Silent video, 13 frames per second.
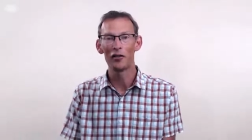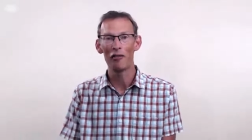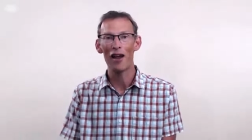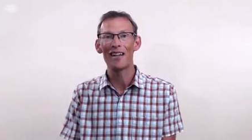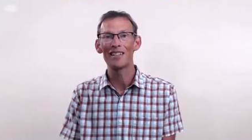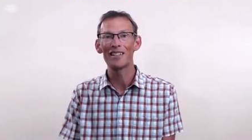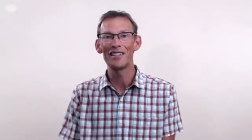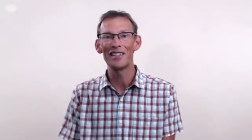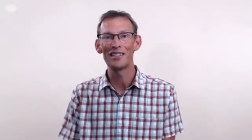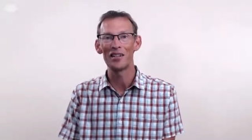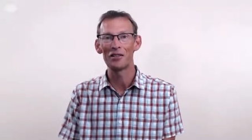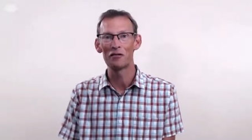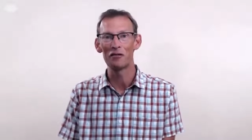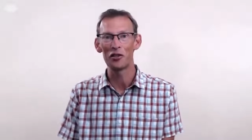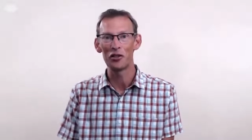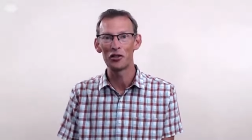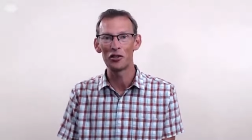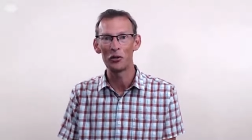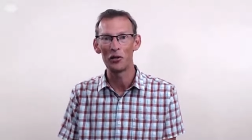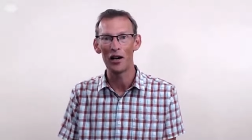reality is, those first
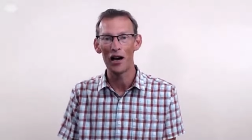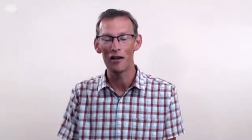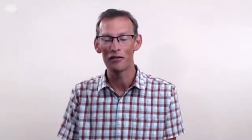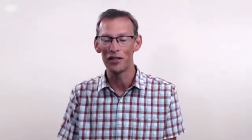two and a half